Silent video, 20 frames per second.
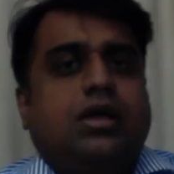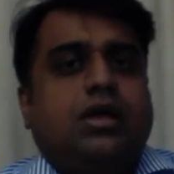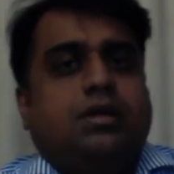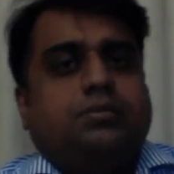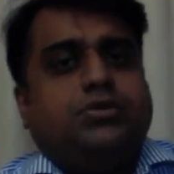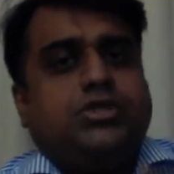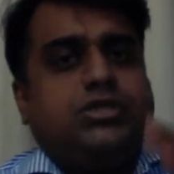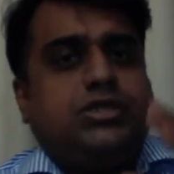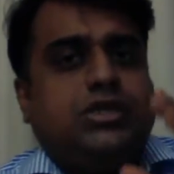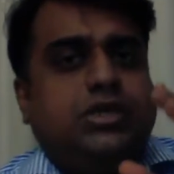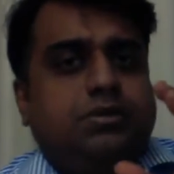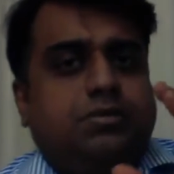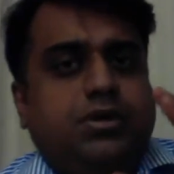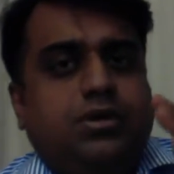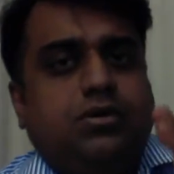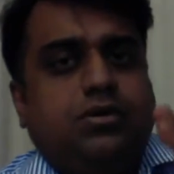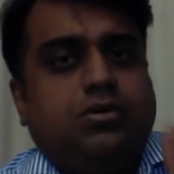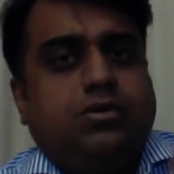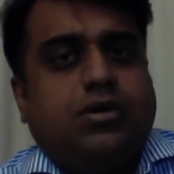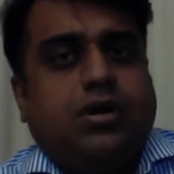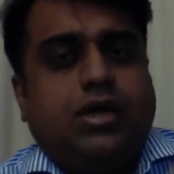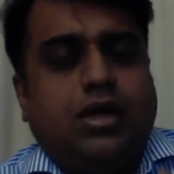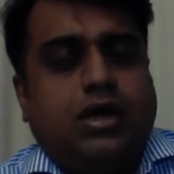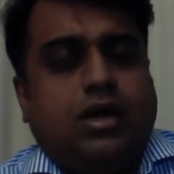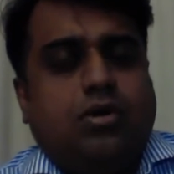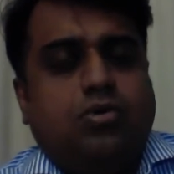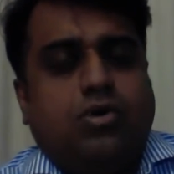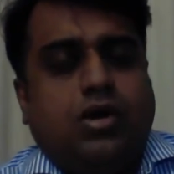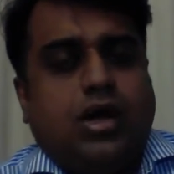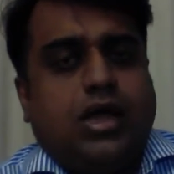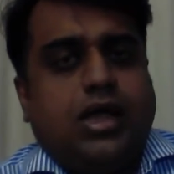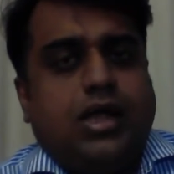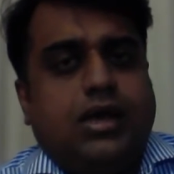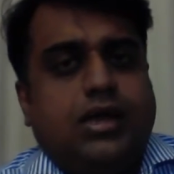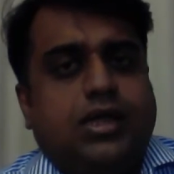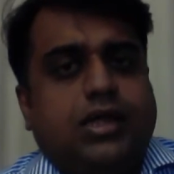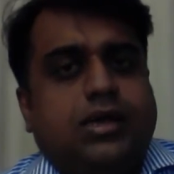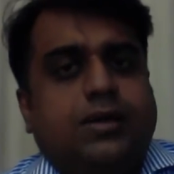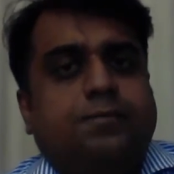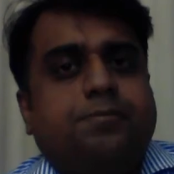I'm just giving you an
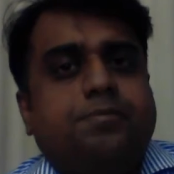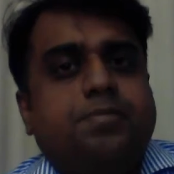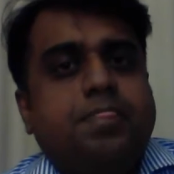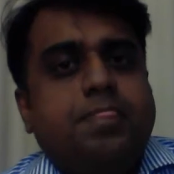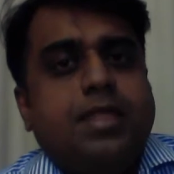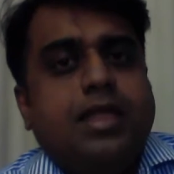outline here.